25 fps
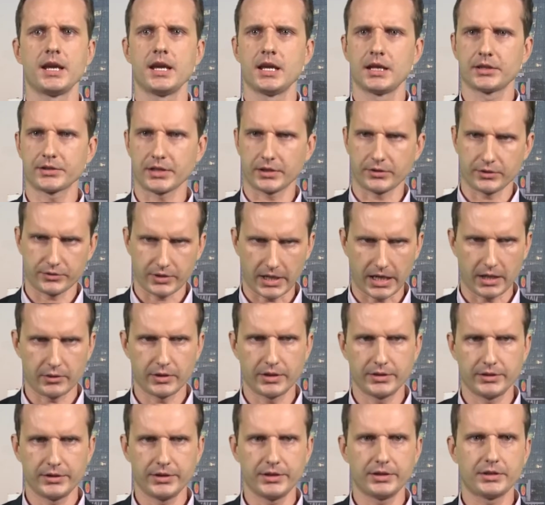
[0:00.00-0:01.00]
such as
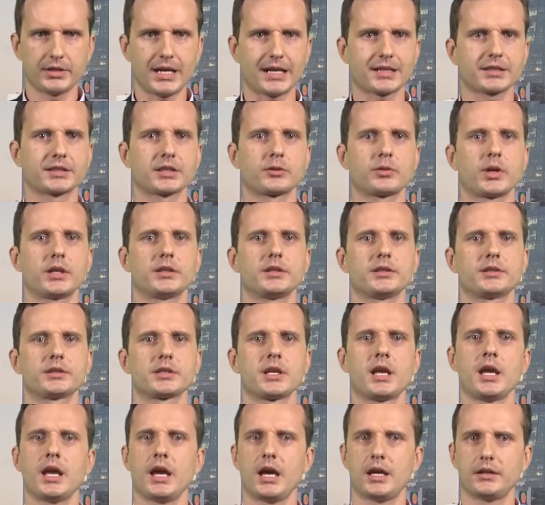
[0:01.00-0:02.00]
R&D tax credits
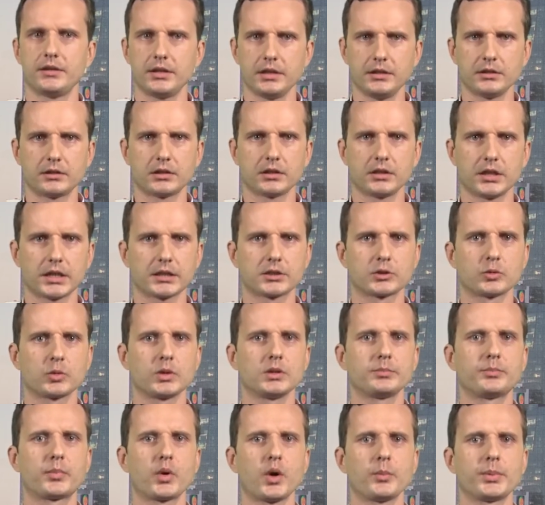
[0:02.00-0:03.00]
and intellectual
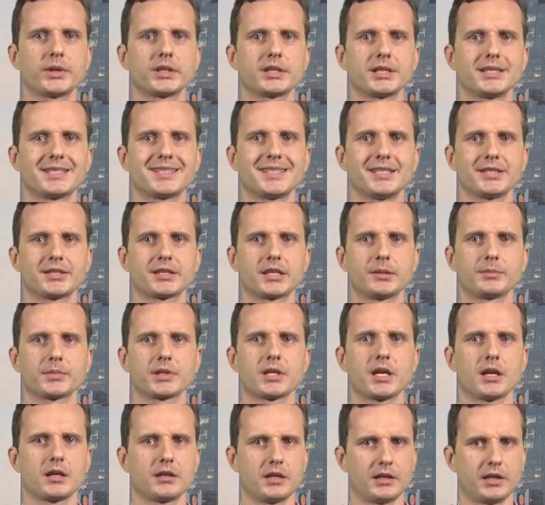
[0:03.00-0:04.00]
property systems
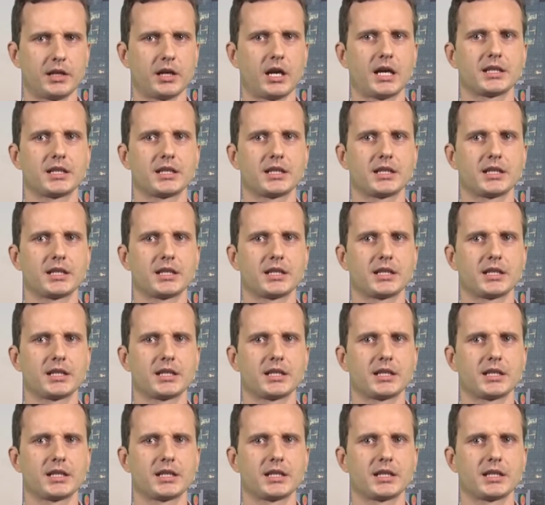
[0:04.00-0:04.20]
that are